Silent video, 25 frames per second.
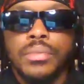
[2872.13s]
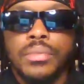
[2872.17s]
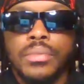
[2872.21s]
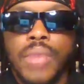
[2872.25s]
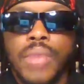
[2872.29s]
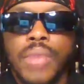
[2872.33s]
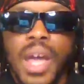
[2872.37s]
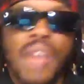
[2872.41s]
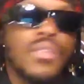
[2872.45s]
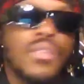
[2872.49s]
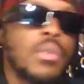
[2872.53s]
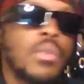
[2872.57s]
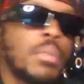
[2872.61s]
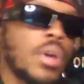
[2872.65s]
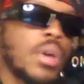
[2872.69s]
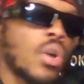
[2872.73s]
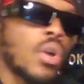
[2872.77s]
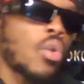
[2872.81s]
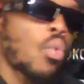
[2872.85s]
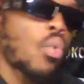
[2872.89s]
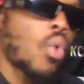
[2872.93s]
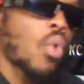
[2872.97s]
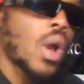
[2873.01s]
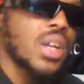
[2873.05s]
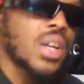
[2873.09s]
I have to be a
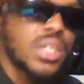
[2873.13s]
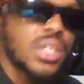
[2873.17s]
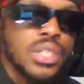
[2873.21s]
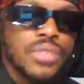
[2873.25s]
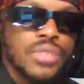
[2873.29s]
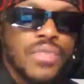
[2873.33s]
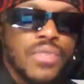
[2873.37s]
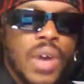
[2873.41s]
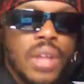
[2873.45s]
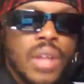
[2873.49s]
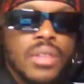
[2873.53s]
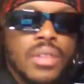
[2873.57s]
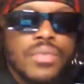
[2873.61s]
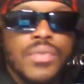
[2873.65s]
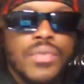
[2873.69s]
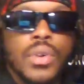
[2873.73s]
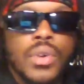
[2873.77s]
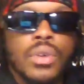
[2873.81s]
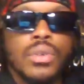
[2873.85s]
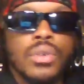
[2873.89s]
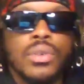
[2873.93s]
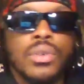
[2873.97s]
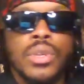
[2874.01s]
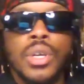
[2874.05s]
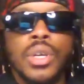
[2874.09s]
righteous father
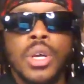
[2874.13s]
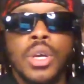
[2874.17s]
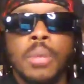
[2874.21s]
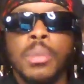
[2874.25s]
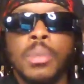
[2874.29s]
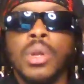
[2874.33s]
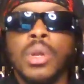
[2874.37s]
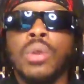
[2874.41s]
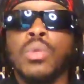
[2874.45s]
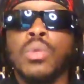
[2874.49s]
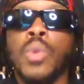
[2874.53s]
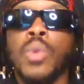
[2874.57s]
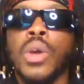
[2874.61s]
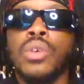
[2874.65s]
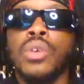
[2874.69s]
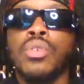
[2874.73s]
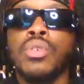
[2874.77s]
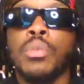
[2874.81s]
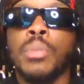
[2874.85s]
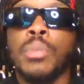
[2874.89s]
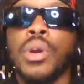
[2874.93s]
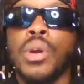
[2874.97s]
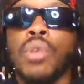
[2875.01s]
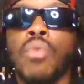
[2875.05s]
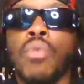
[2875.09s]
first. But the only way you're going
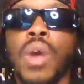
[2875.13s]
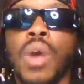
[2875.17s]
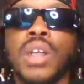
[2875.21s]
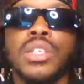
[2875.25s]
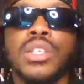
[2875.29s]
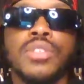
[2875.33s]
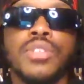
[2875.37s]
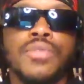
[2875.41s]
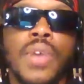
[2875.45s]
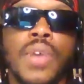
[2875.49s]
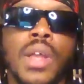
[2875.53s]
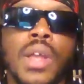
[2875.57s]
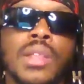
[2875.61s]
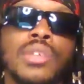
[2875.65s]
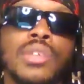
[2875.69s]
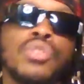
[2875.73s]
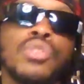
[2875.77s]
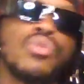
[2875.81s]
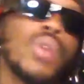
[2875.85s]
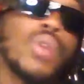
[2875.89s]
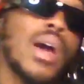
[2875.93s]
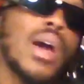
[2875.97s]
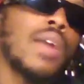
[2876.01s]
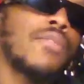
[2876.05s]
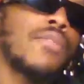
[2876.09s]
to be a righteous father is you
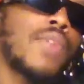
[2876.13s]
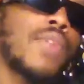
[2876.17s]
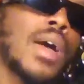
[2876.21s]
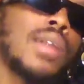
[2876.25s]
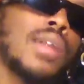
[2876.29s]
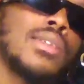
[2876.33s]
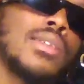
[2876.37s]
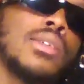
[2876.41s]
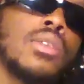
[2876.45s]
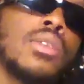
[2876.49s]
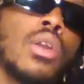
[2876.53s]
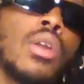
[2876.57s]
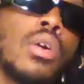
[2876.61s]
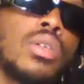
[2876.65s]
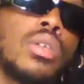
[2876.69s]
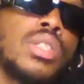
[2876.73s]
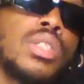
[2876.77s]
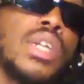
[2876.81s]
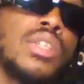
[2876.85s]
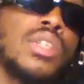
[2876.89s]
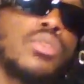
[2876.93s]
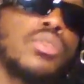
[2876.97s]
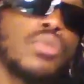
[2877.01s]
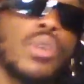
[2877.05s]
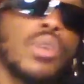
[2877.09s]
got to follow these law,
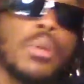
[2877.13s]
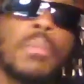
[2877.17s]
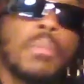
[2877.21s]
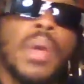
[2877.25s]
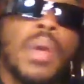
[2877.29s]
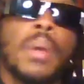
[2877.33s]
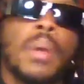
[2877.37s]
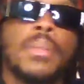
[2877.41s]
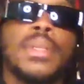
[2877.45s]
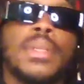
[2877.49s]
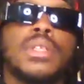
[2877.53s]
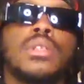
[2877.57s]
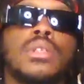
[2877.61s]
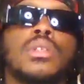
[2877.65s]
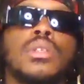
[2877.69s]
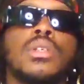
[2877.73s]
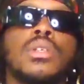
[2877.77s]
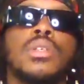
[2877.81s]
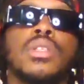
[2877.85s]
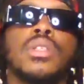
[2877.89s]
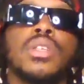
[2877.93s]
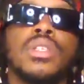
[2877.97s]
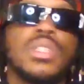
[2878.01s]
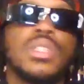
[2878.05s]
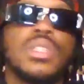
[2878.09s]
statute, commandments to
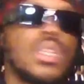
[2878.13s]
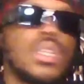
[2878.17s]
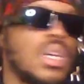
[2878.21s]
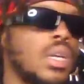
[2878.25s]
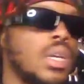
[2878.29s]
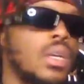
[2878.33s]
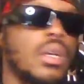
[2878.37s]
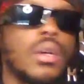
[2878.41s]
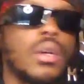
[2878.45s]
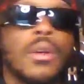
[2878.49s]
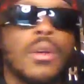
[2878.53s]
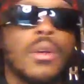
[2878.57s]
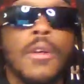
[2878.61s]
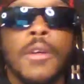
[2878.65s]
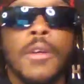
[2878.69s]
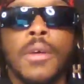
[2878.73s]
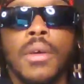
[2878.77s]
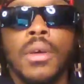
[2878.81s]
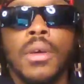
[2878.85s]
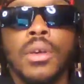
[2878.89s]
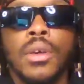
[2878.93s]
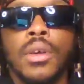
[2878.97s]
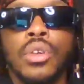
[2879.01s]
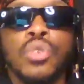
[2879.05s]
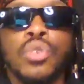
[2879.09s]
the T.
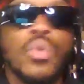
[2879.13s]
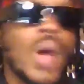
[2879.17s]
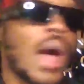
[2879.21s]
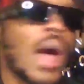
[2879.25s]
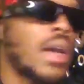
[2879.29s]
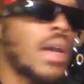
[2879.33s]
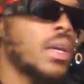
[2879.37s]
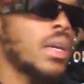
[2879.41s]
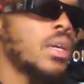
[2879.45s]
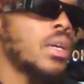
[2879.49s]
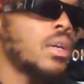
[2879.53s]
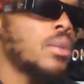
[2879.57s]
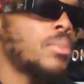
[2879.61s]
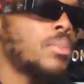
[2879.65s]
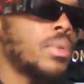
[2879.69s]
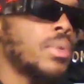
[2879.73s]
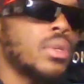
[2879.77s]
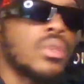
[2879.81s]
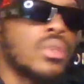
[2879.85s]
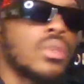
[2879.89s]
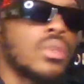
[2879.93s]
You got to get up under the